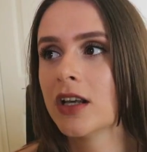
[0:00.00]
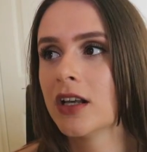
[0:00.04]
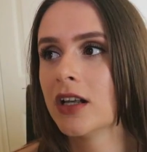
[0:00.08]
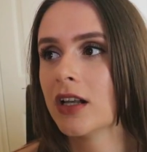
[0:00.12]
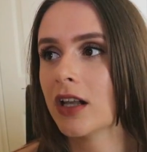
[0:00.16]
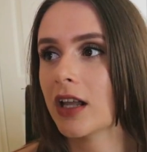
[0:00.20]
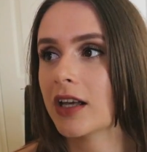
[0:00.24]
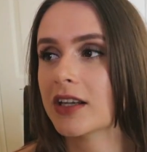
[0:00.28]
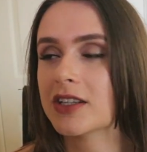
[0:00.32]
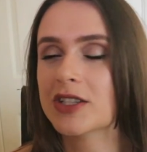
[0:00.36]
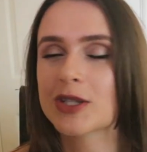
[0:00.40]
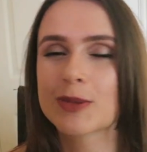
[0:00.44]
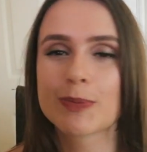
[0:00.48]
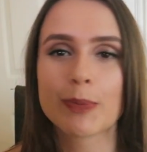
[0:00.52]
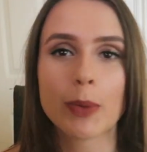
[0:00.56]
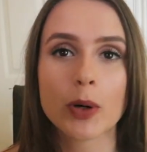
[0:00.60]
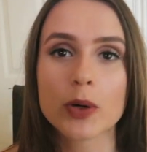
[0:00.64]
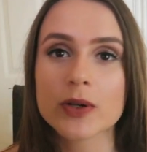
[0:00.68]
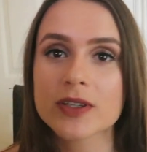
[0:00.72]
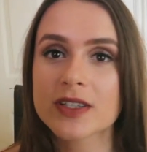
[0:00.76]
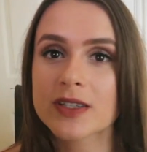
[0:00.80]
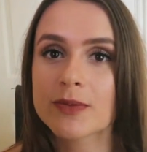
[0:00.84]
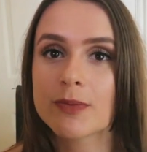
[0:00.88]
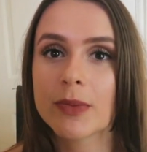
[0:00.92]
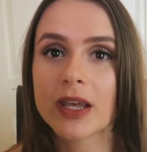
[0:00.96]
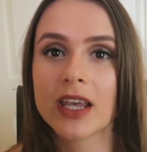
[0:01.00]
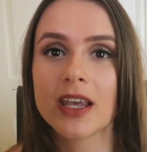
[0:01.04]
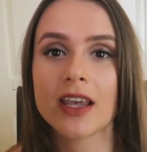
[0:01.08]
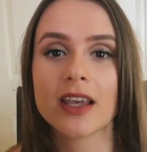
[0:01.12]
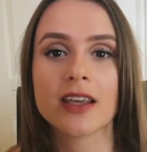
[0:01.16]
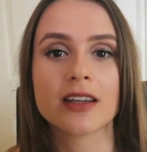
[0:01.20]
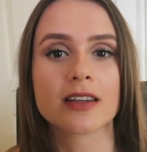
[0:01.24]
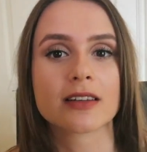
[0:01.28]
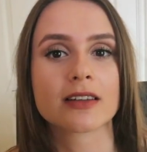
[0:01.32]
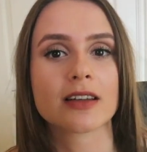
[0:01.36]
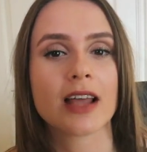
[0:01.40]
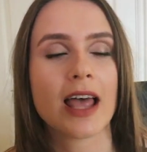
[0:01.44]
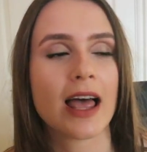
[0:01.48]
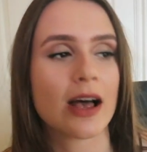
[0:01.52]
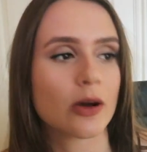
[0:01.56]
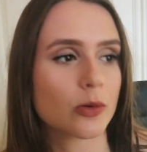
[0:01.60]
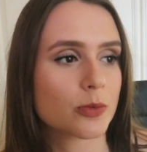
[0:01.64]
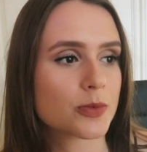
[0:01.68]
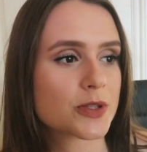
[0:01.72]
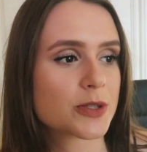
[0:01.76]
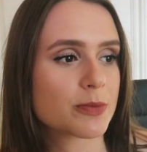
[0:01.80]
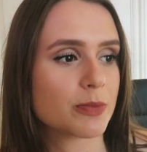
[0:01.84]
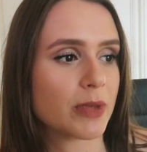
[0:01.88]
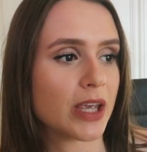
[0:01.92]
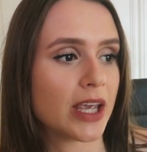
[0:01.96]
like spots me and
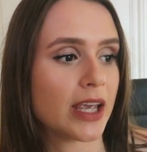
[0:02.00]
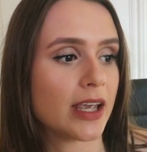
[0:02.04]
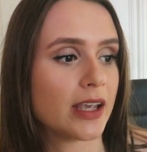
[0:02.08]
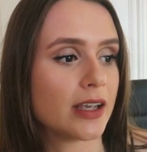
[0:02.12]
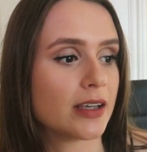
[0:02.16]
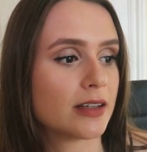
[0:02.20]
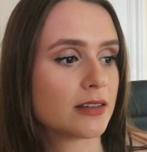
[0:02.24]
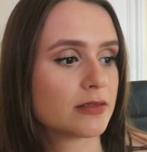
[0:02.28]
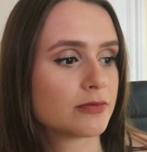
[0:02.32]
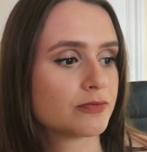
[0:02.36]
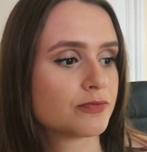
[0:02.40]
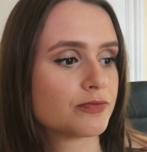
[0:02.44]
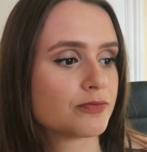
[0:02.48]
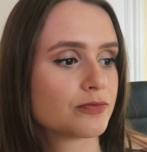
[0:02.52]
helps me